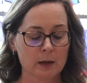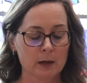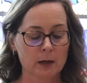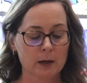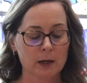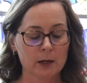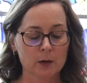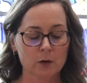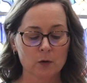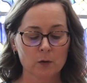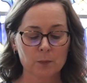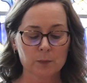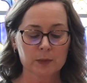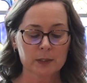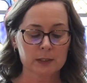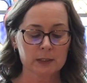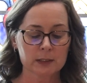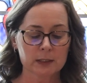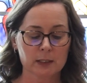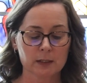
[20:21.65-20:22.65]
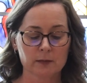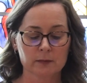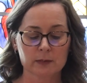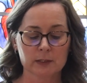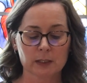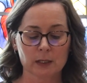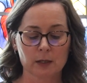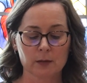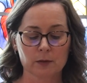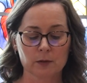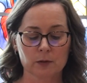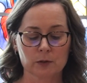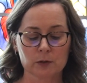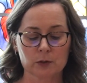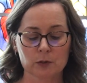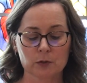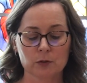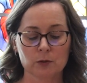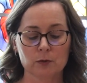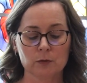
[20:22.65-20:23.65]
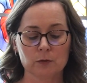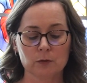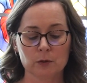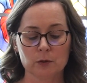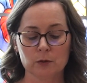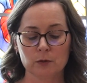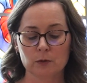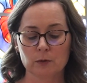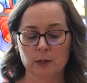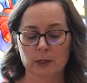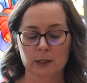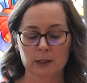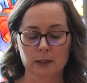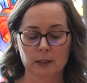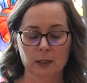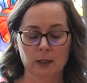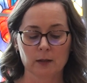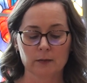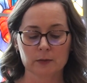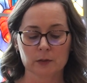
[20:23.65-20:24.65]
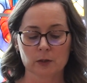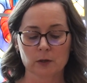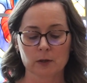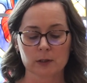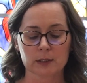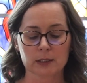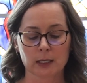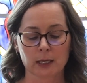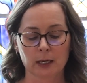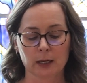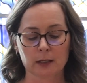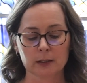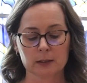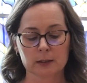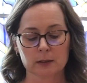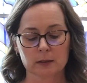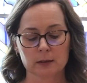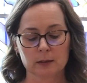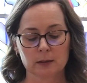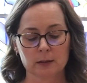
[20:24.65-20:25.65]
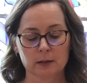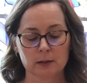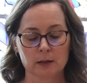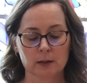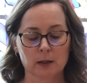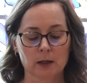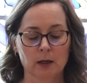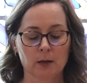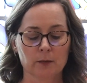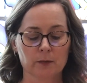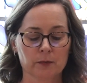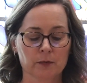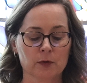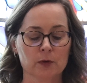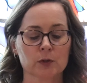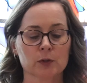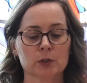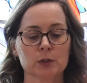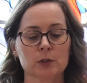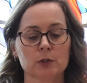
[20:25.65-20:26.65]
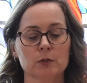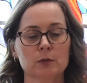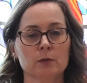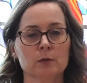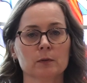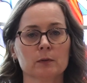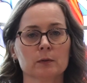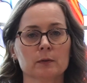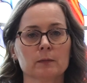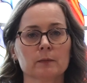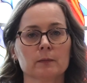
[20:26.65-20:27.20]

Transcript: I hope this gives others who knew and loved our Dad comfort too.